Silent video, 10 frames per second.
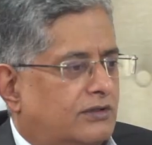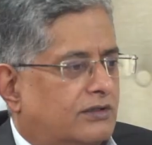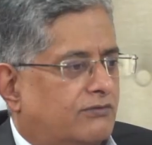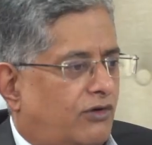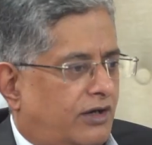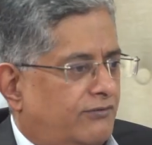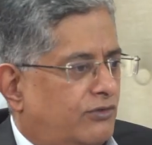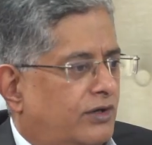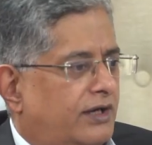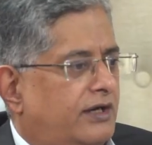
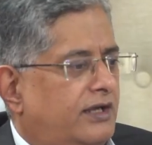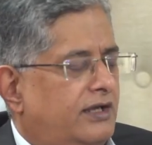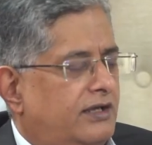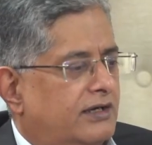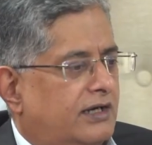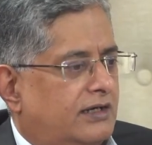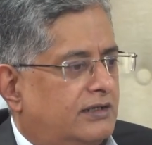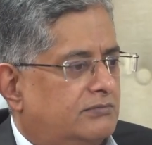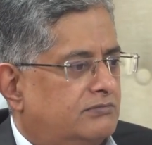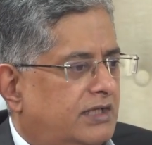
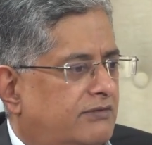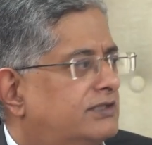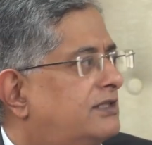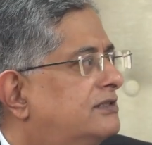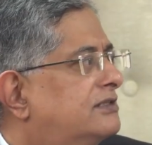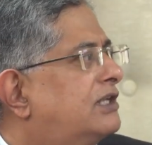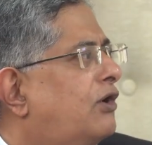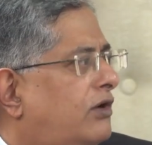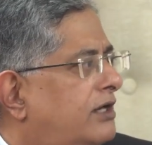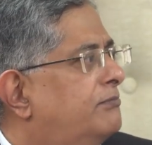44AD envisages a
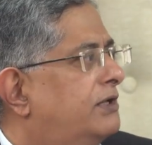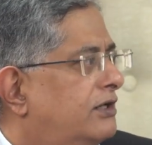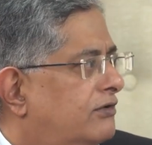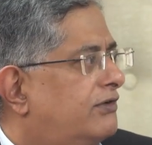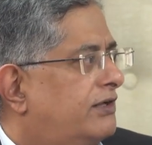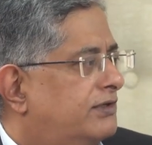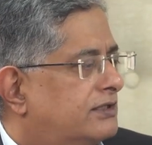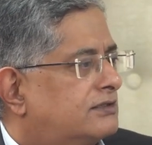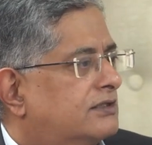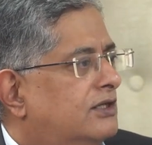lock-in period of 5
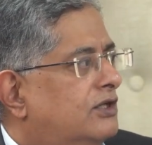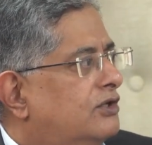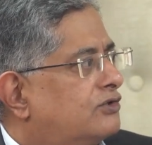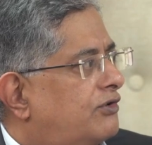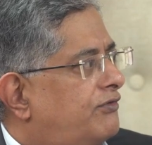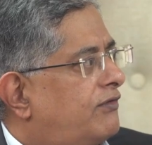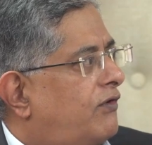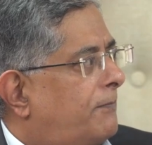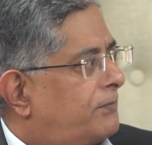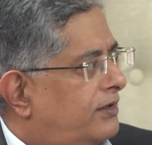years. So if you have
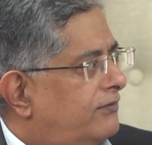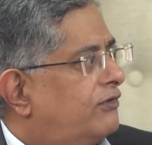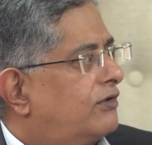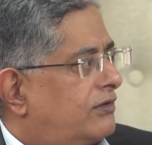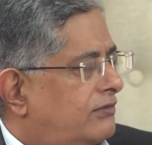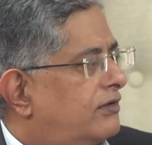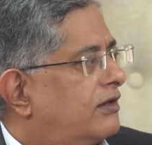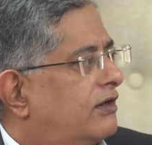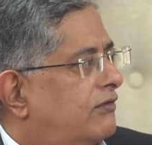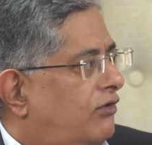opted for
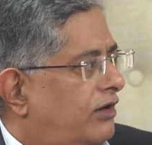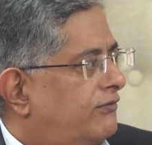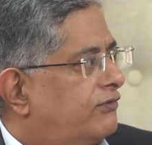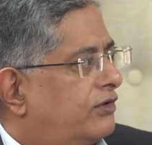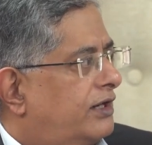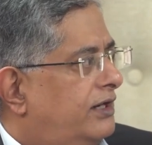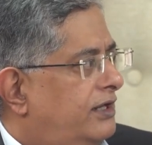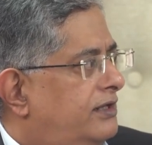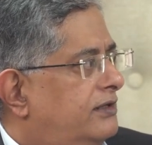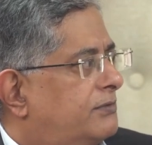
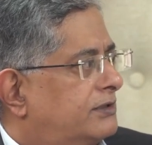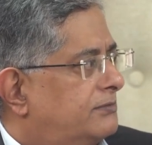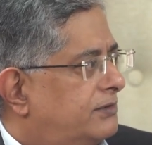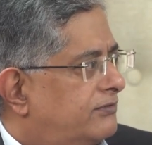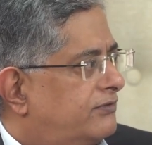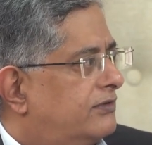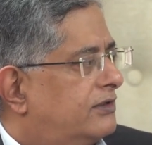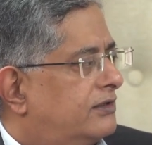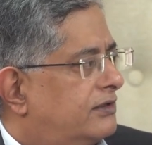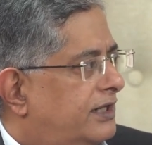44AD presumptive
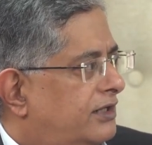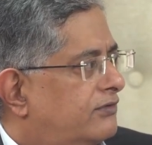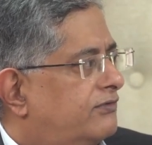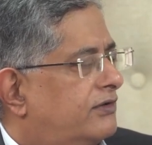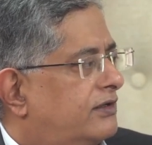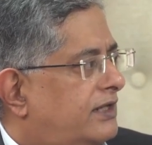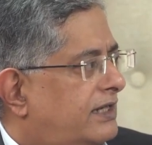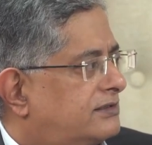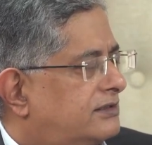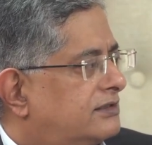rate of
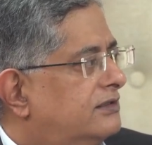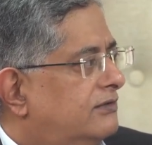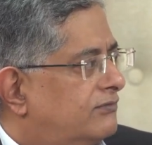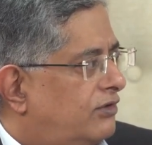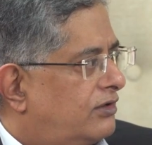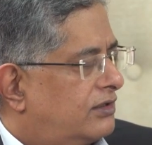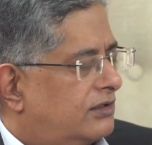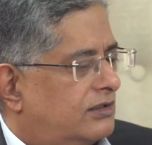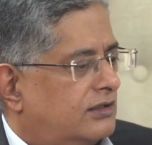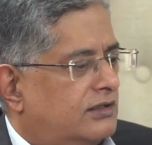taxation
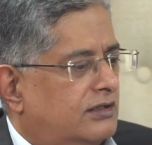for